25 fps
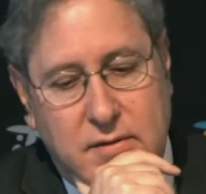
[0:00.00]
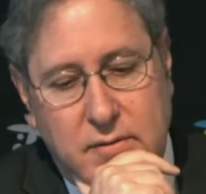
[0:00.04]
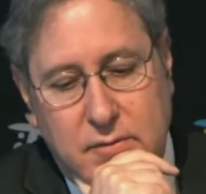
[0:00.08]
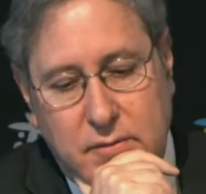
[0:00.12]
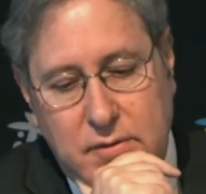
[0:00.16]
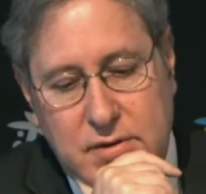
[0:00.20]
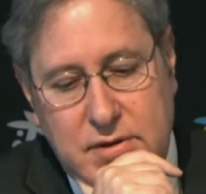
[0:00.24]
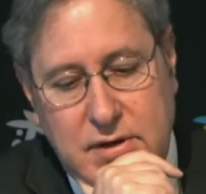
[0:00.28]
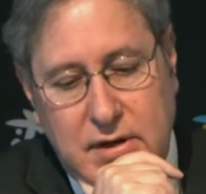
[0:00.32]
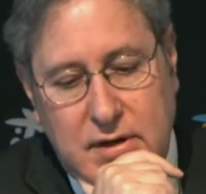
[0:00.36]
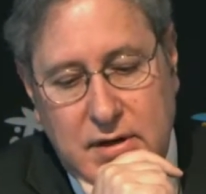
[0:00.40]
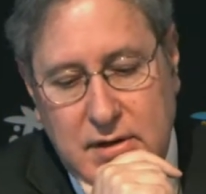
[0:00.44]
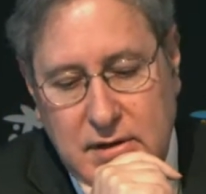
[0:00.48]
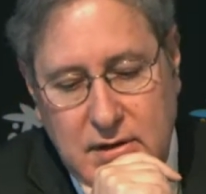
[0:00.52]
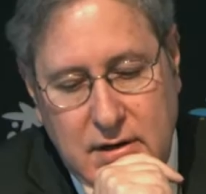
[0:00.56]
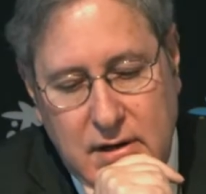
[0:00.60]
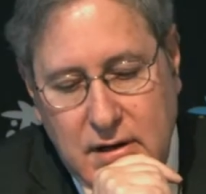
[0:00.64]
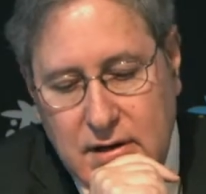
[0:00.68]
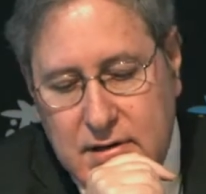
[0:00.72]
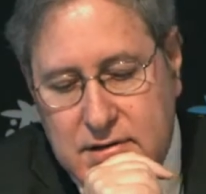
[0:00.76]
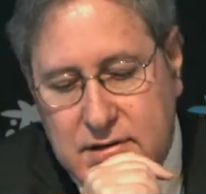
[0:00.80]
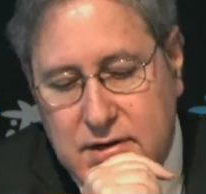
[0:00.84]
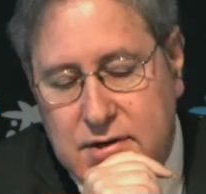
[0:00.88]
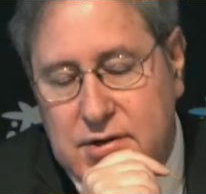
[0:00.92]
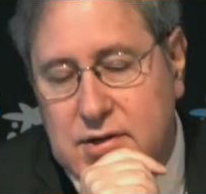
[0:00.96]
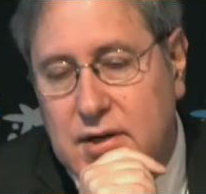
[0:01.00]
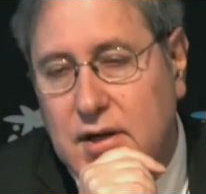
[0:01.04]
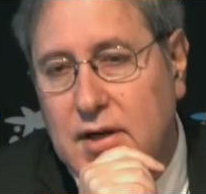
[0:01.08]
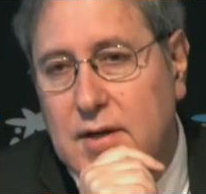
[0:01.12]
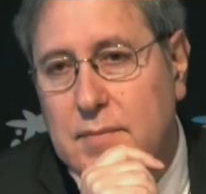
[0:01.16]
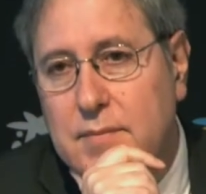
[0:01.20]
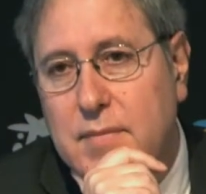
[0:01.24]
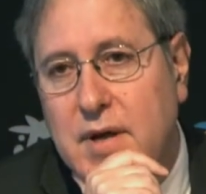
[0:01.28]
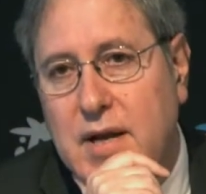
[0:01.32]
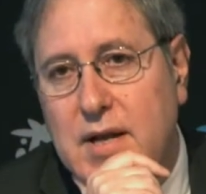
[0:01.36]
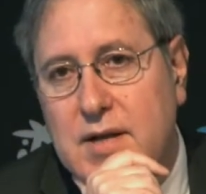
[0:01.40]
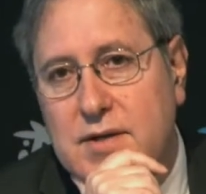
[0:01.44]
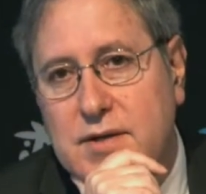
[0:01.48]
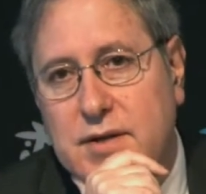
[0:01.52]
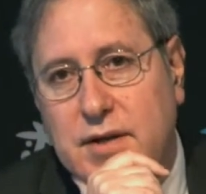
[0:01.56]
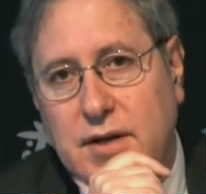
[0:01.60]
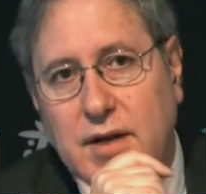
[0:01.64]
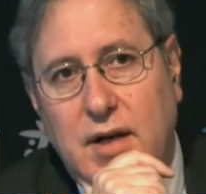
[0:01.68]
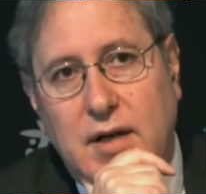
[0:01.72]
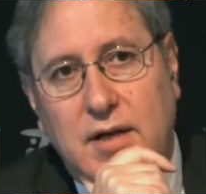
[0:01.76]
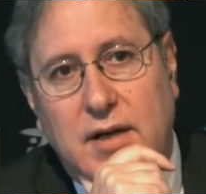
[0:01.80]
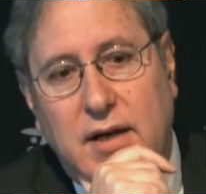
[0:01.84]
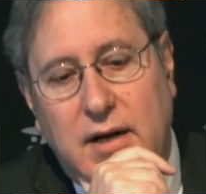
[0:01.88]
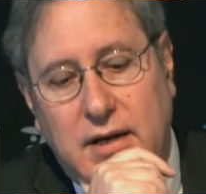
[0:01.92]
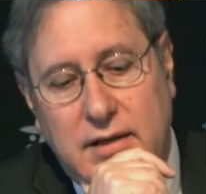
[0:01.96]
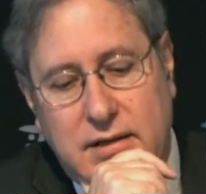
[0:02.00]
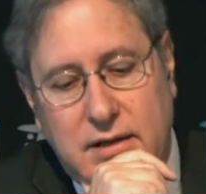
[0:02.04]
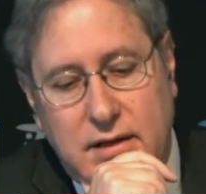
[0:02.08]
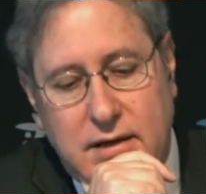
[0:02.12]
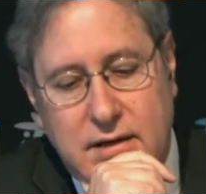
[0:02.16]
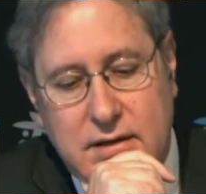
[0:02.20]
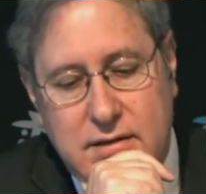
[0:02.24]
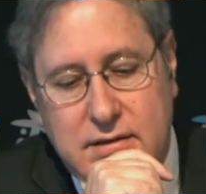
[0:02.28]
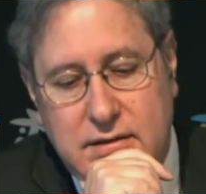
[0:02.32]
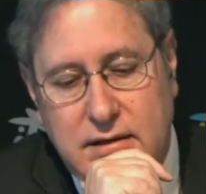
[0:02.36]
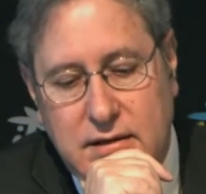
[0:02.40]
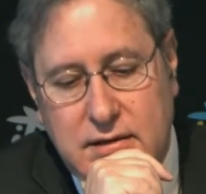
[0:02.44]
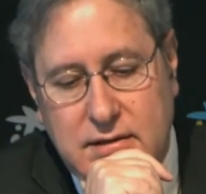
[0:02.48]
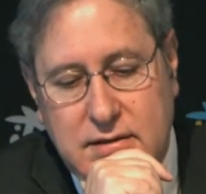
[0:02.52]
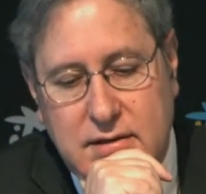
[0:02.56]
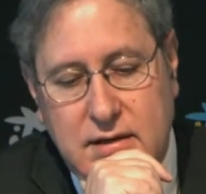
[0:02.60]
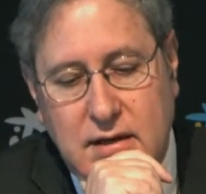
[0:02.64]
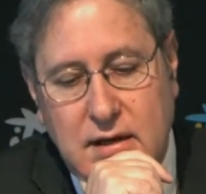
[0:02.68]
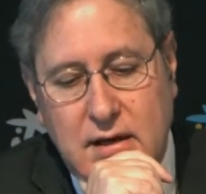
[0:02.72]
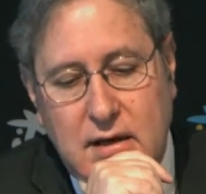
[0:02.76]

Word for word: which are essentially managerial characteristics.